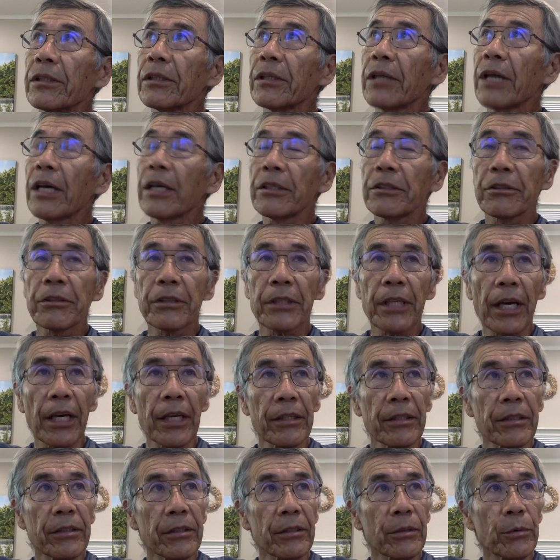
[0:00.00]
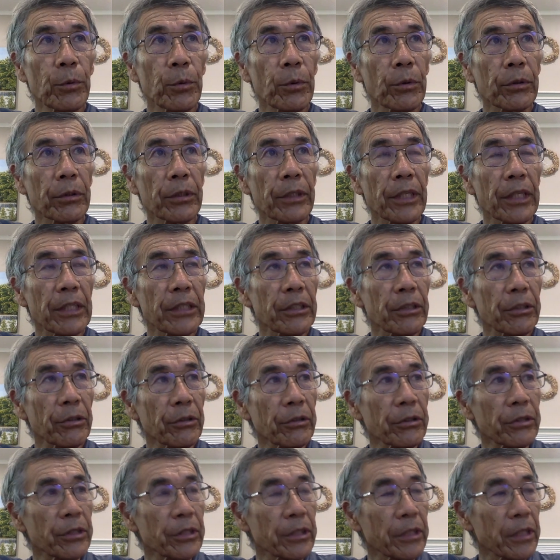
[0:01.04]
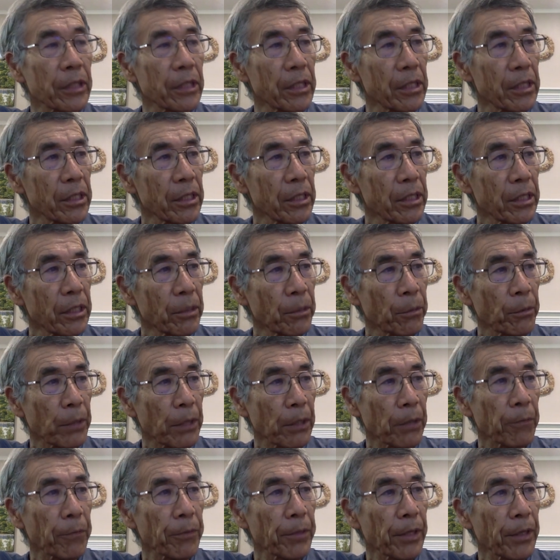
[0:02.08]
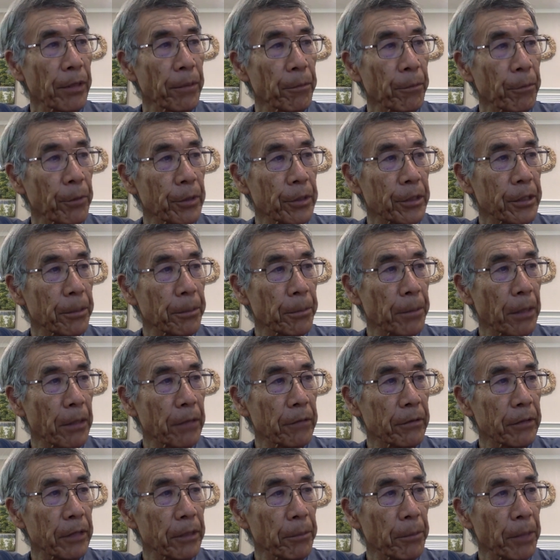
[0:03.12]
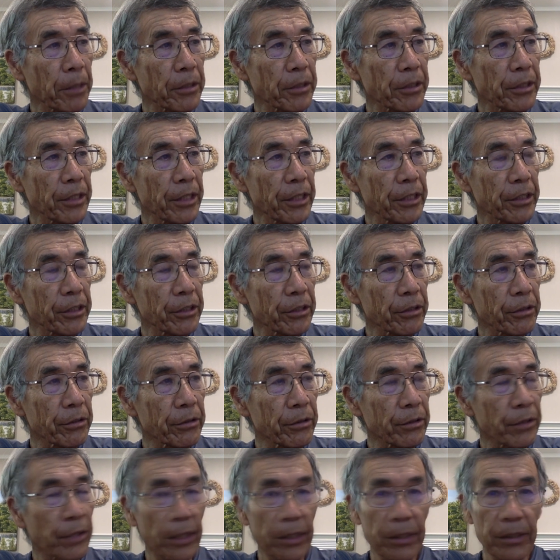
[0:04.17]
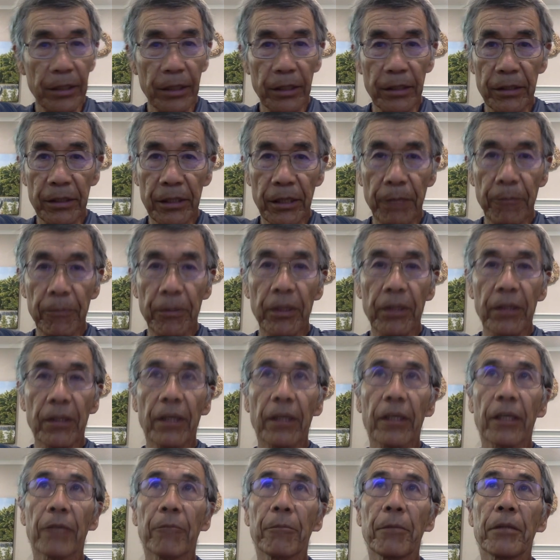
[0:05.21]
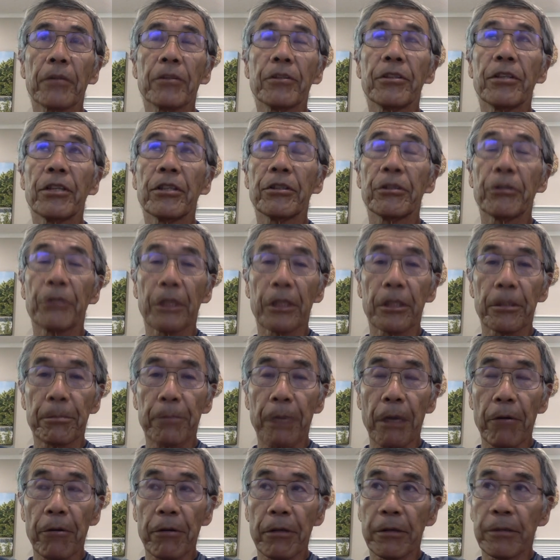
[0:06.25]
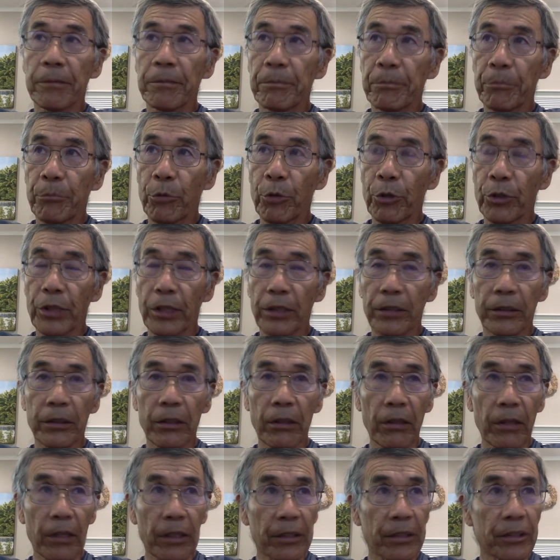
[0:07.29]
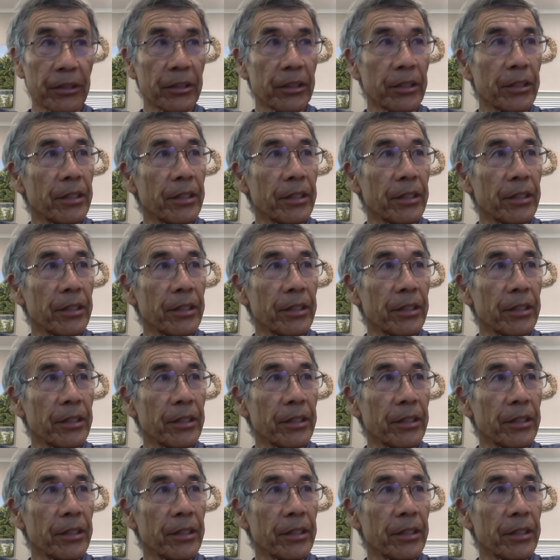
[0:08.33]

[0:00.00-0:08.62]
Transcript: Einstein's quotations. One of them was about imagination. He said something like, imagination is power more than knowledge.